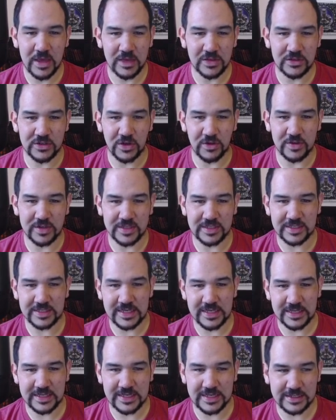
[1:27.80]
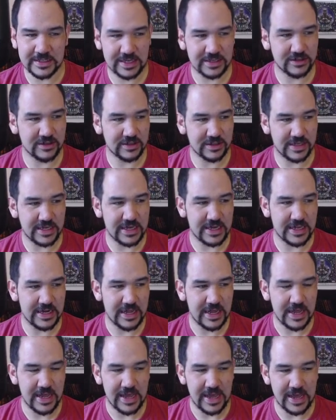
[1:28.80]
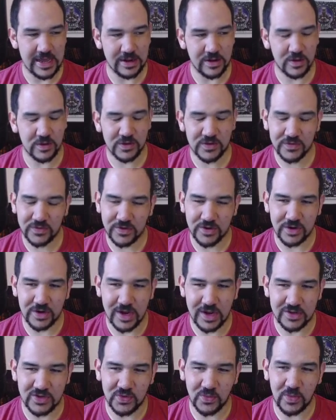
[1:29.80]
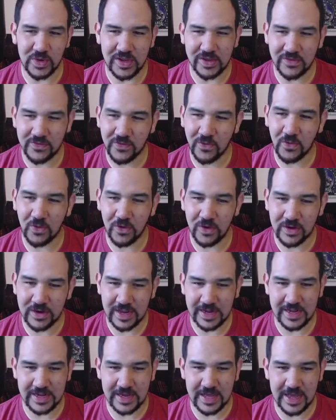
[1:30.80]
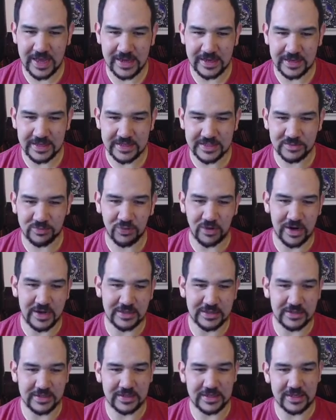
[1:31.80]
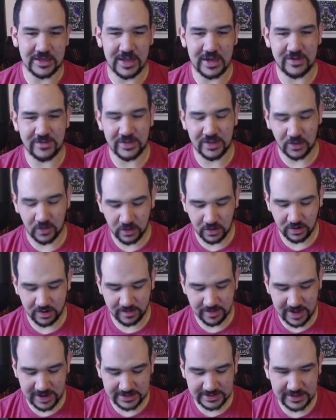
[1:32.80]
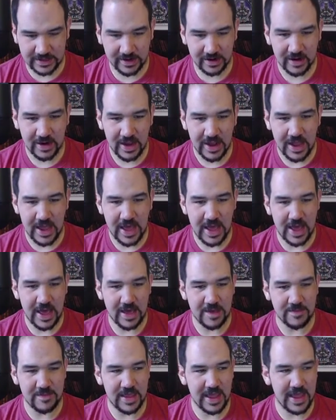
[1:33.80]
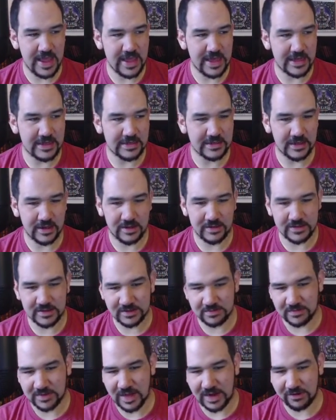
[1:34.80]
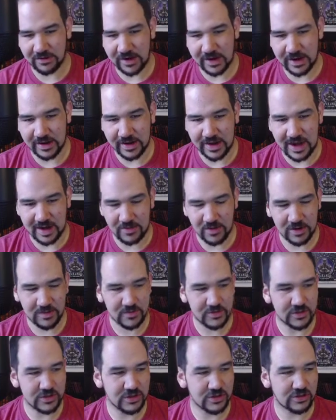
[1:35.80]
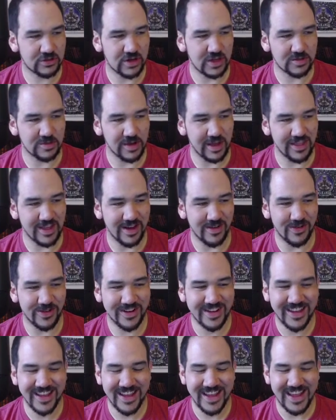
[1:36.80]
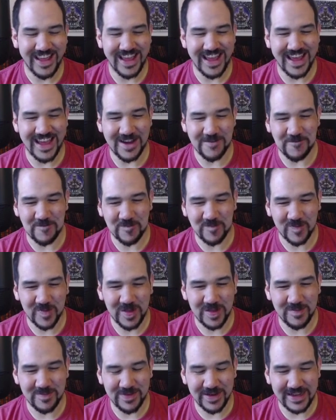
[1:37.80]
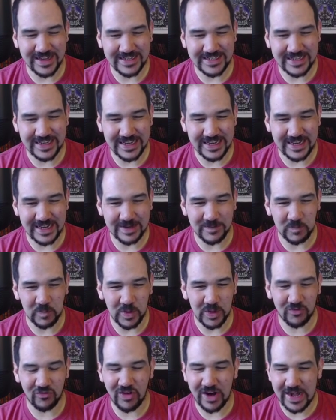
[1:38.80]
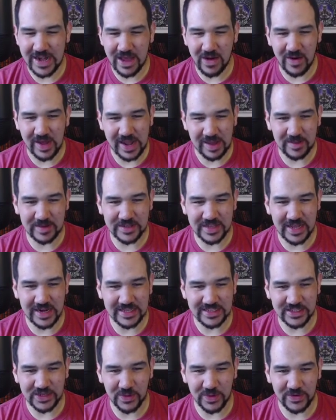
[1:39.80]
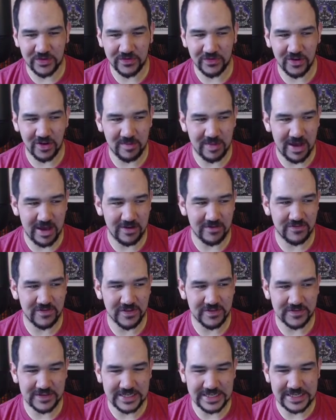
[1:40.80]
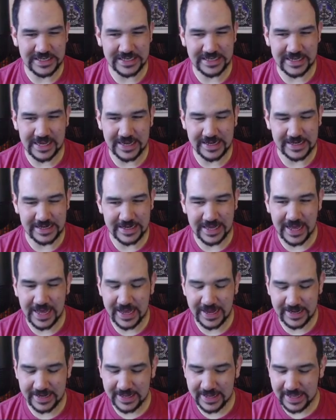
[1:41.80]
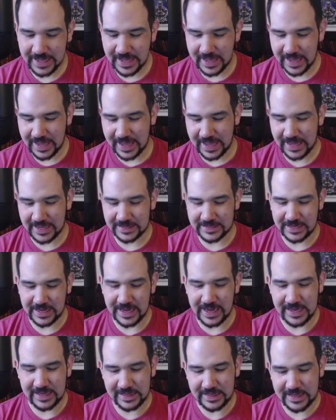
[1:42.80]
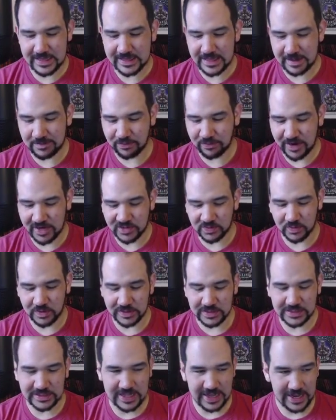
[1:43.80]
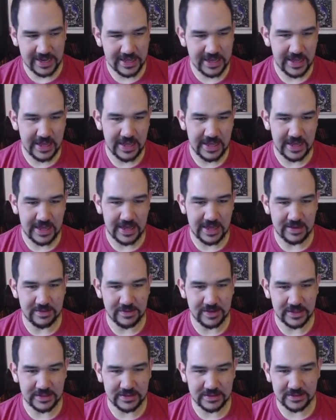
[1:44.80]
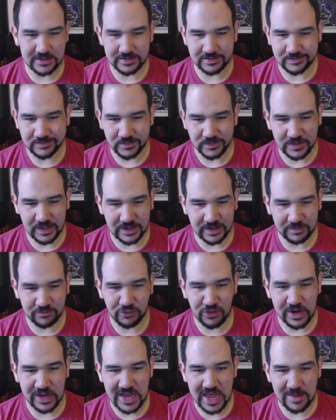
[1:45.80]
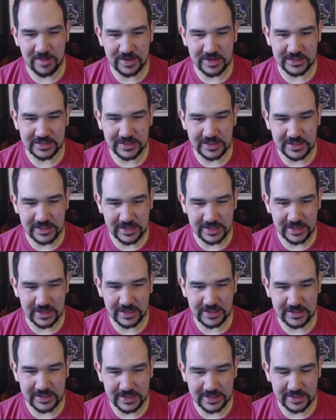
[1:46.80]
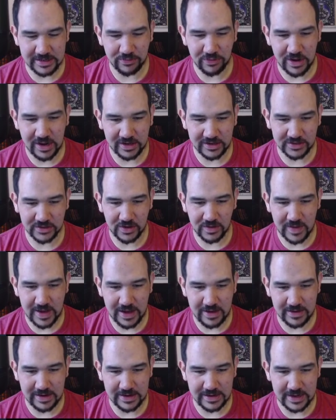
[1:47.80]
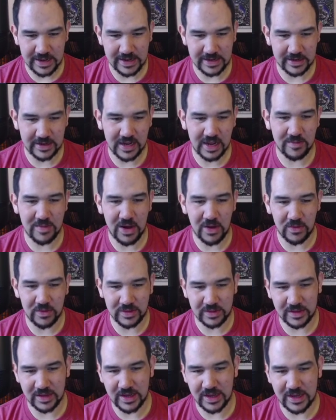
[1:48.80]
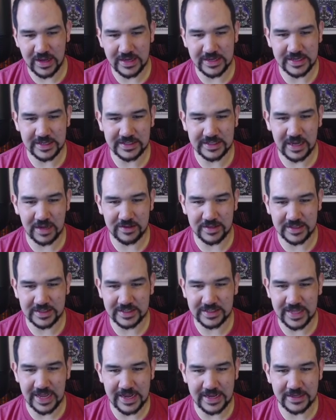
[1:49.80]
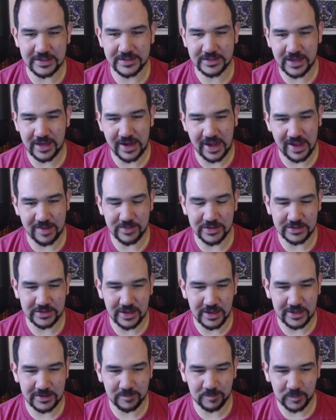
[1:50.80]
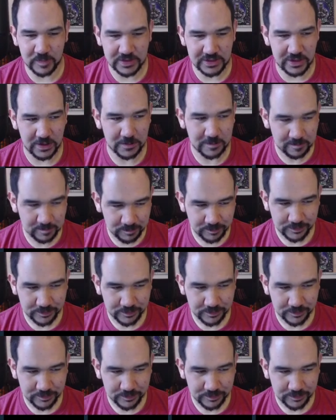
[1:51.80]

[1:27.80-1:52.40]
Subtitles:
So this D&D Essentials Kit, it goes for $24.99 list price. You can see it kind of in the corner of the box here. It's not great on camera. Just trust me on that one. But right now on Amazon, it's going for about $15.99. And I think that price will stay. It's pretty common to see the D&D products go out and come out with a discount that stays on Amazon. So,